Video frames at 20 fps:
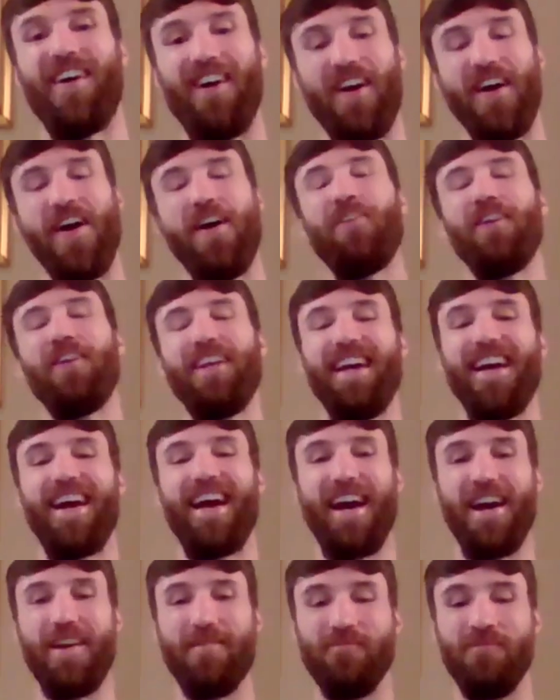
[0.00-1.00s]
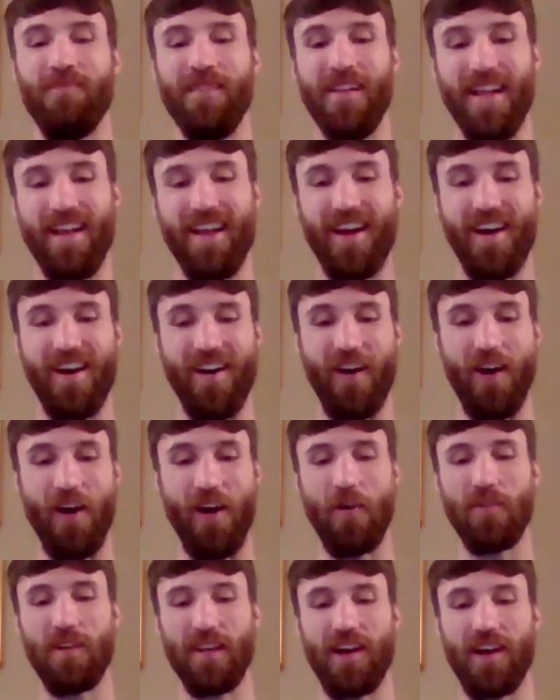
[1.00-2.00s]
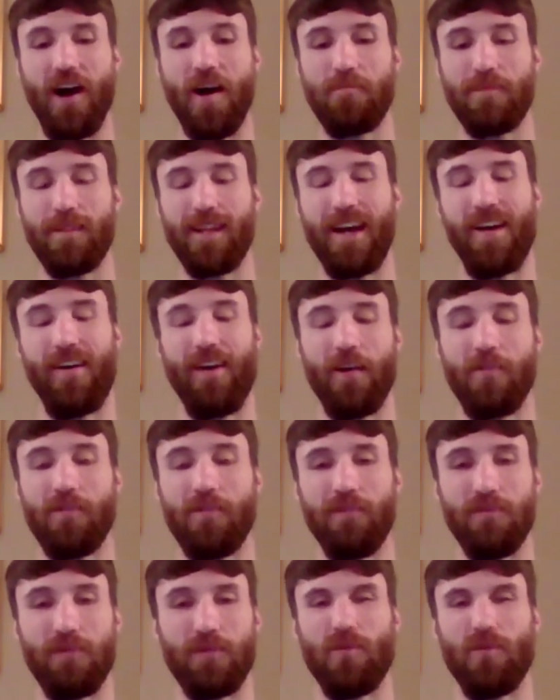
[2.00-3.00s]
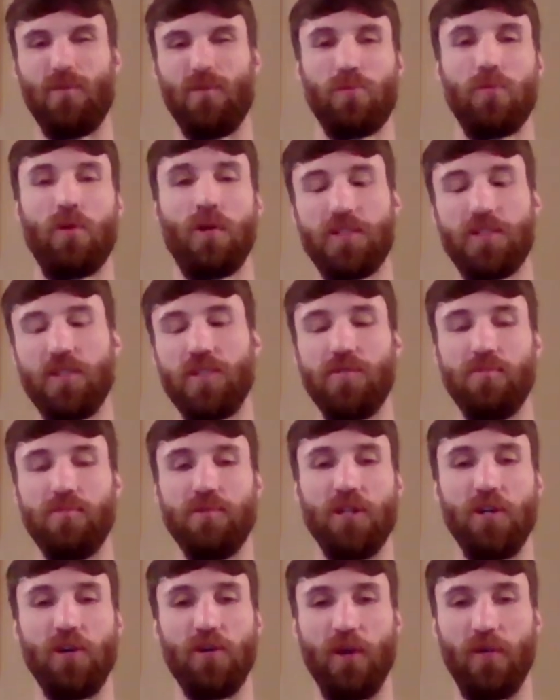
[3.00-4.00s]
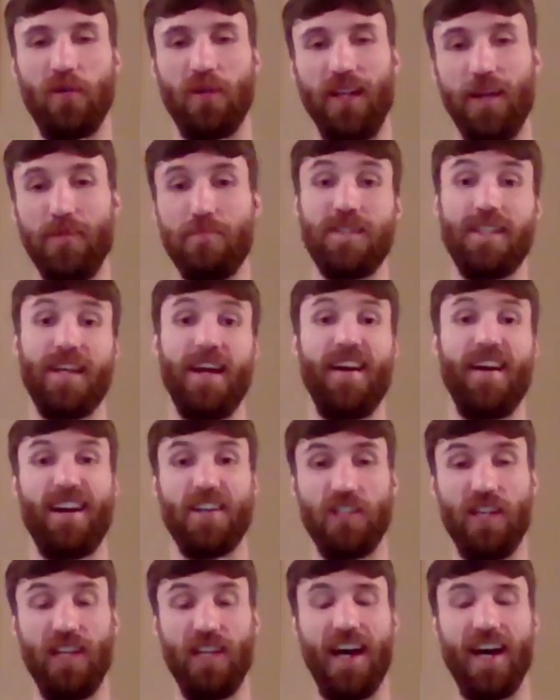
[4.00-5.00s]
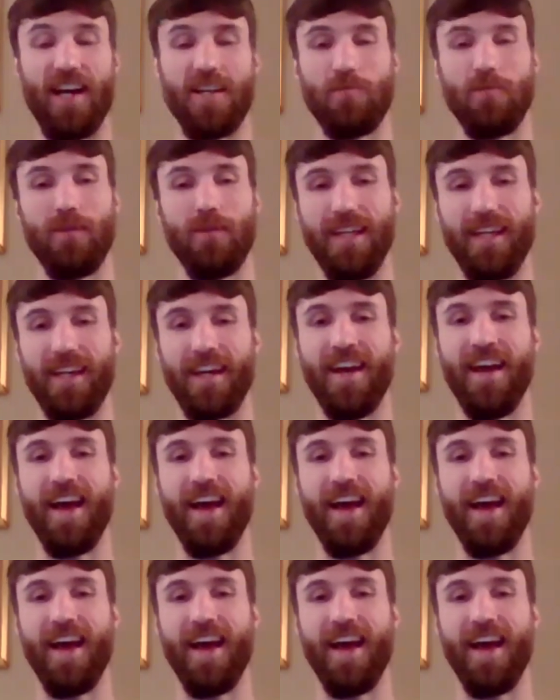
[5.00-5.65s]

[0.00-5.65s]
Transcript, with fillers: I only. Um, I only copped that. I only was I was watching some judo clips there actually last week.